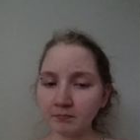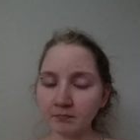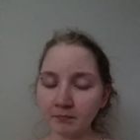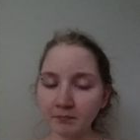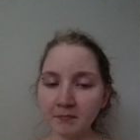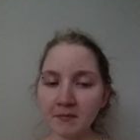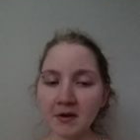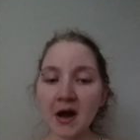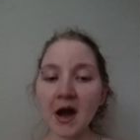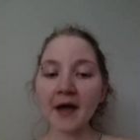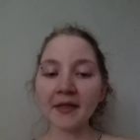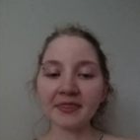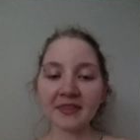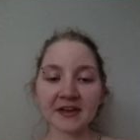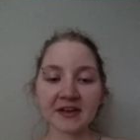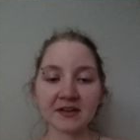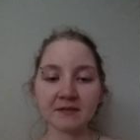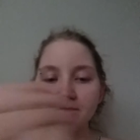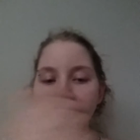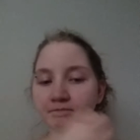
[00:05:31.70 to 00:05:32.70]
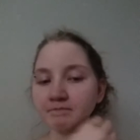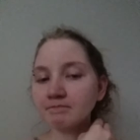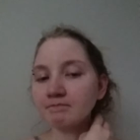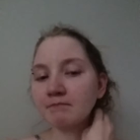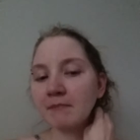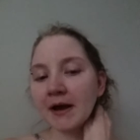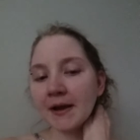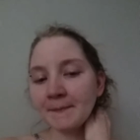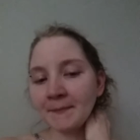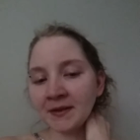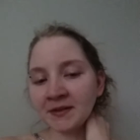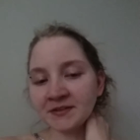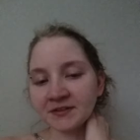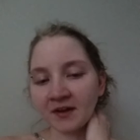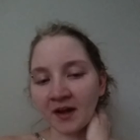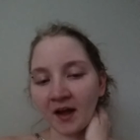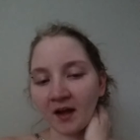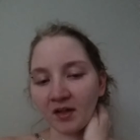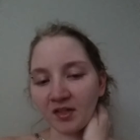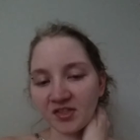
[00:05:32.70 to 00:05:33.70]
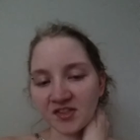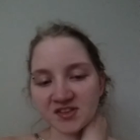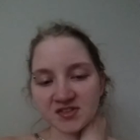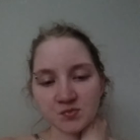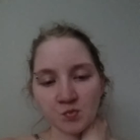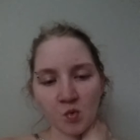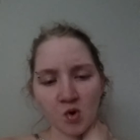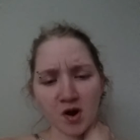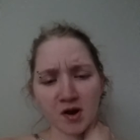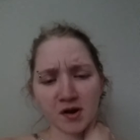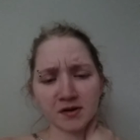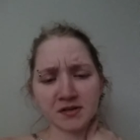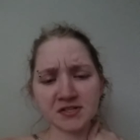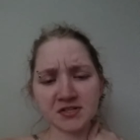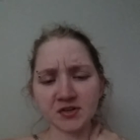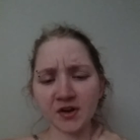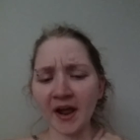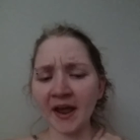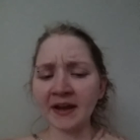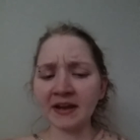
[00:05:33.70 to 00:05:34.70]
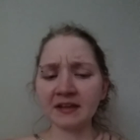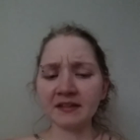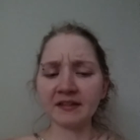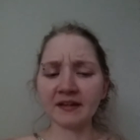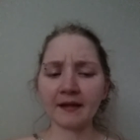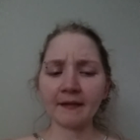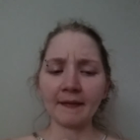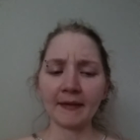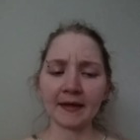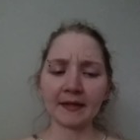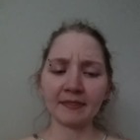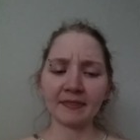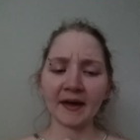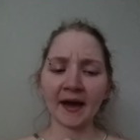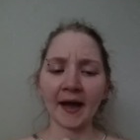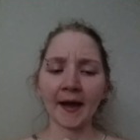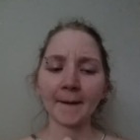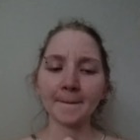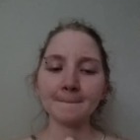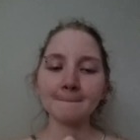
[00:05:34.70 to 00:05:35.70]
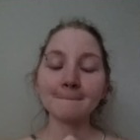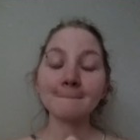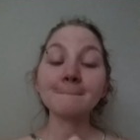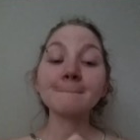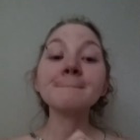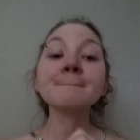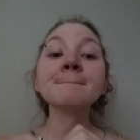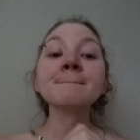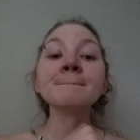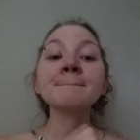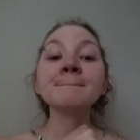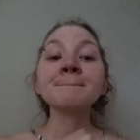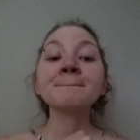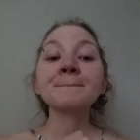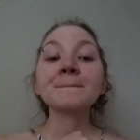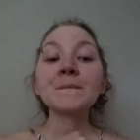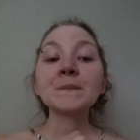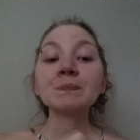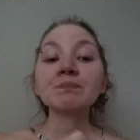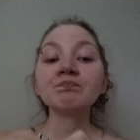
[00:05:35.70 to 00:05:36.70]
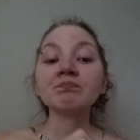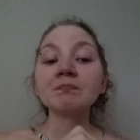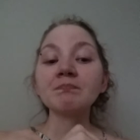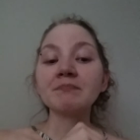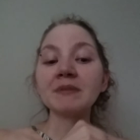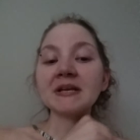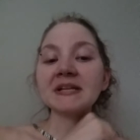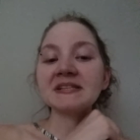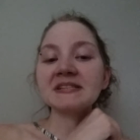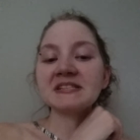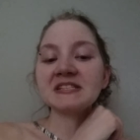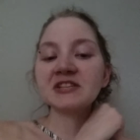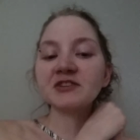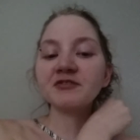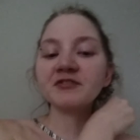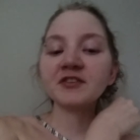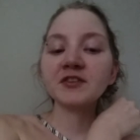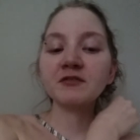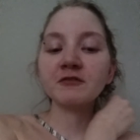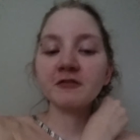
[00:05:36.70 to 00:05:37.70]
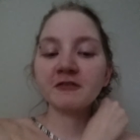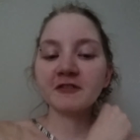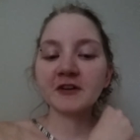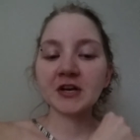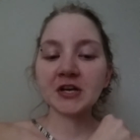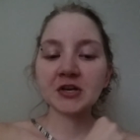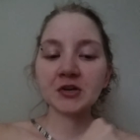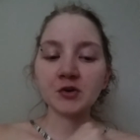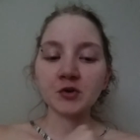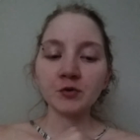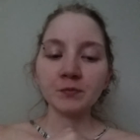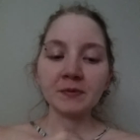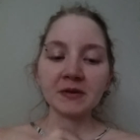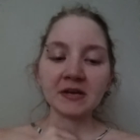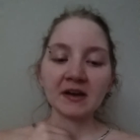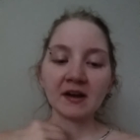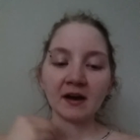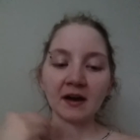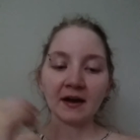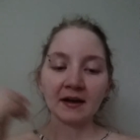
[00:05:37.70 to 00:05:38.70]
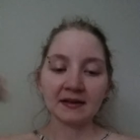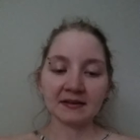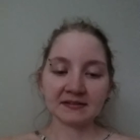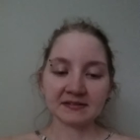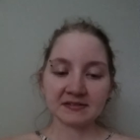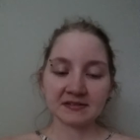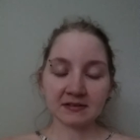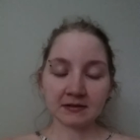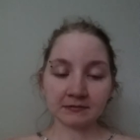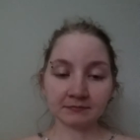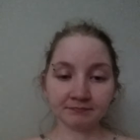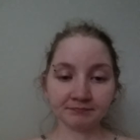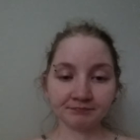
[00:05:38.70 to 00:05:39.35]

Not that my mental health is worse or anything like that, but it's different for you because